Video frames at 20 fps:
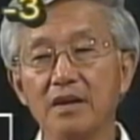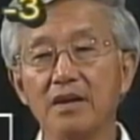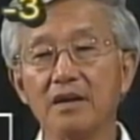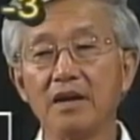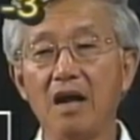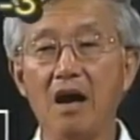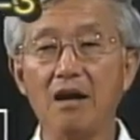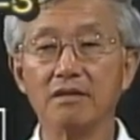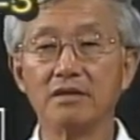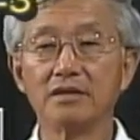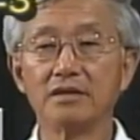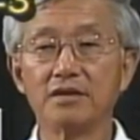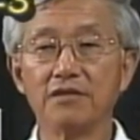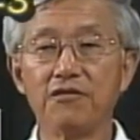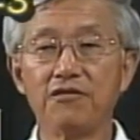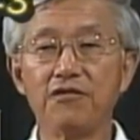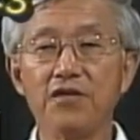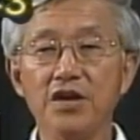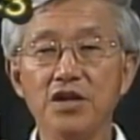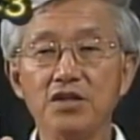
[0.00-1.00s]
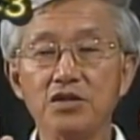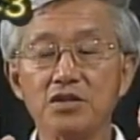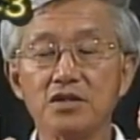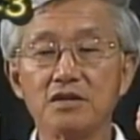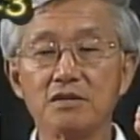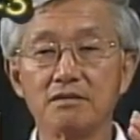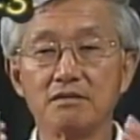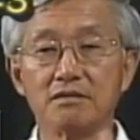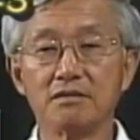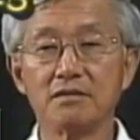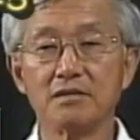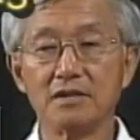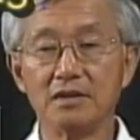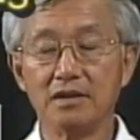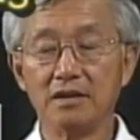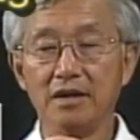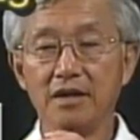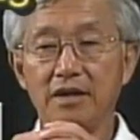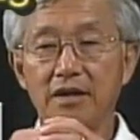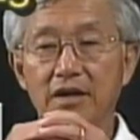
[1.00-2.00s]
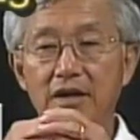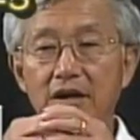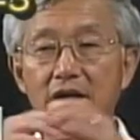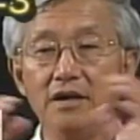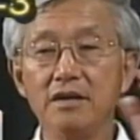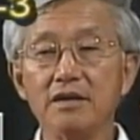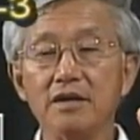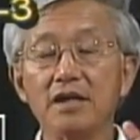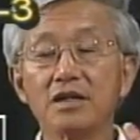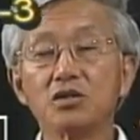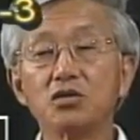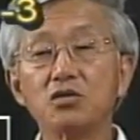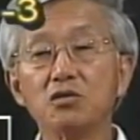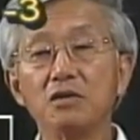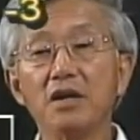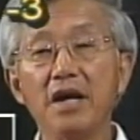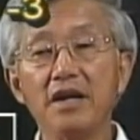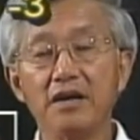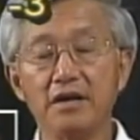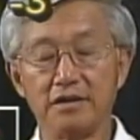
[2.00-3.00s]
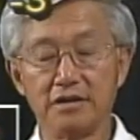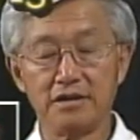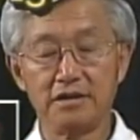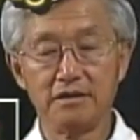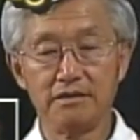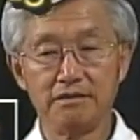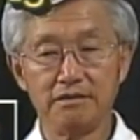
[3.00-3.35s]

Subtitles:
Now, the first layer is 2 letters,